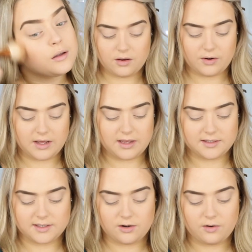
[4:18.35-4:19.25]
Okay,
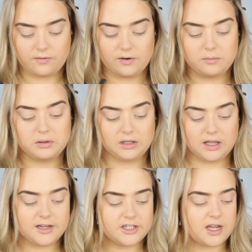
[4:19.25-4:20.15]
so for
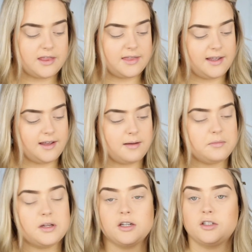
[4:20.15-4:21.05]
blush, I think
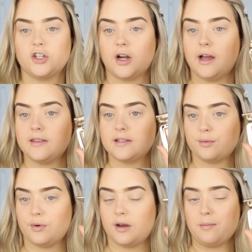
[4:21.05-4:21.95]
I'm gonna try this
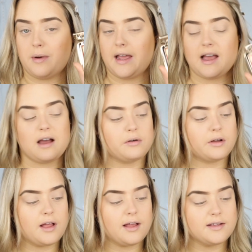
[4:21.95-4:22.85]
one by
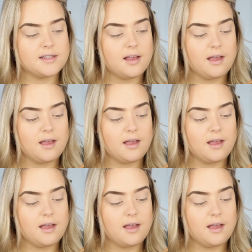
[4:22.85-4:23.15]
Hourglass.